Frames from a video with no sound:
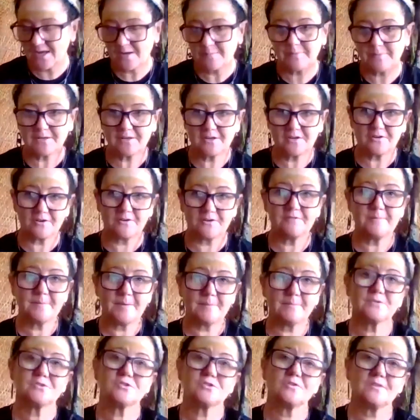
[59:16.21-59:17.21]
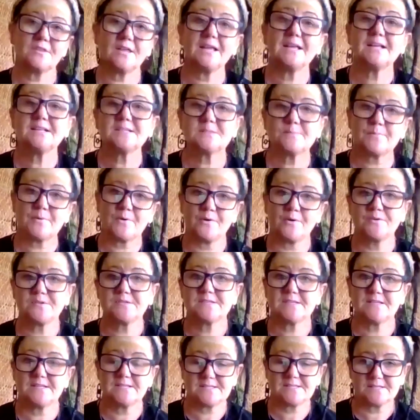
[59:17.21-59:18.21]
But you've got to remember too, there is
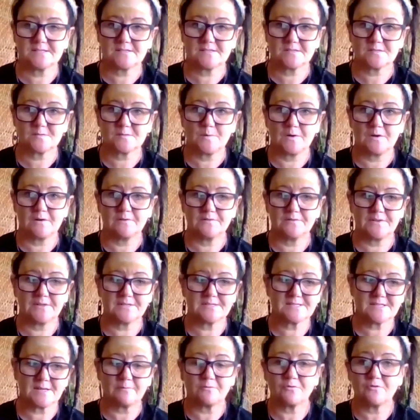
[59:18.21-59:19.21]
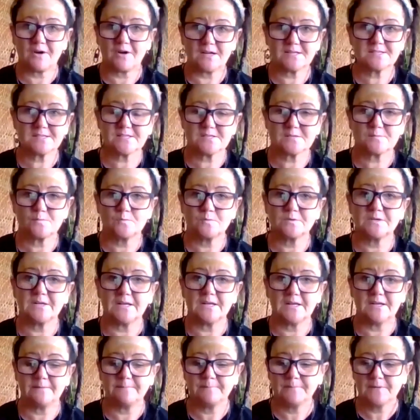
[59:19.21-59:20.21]
processes as well that some grasses will
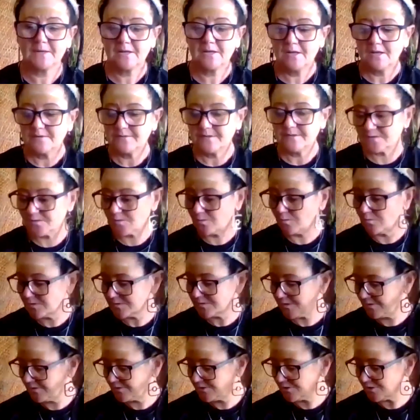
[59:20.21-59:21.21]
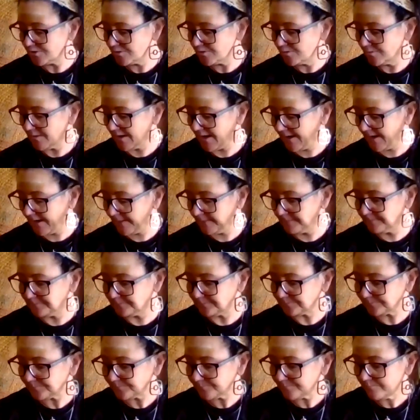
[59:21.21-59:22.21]
need. There's also too,
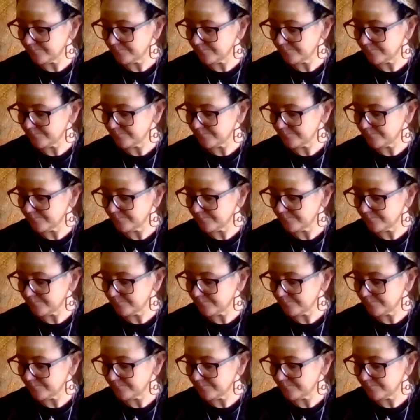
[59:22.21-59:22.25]
um,